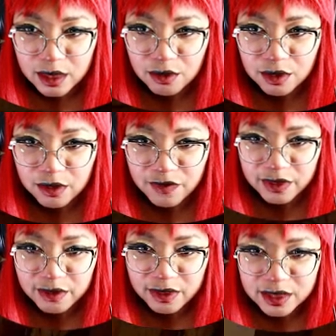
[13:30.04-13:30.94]
I wonder if
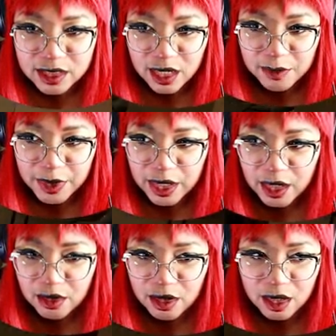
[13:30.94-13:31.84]
this is the tape. I
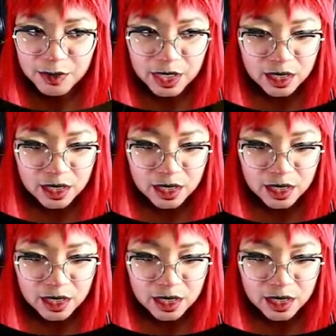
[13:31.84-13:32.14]
hear humming.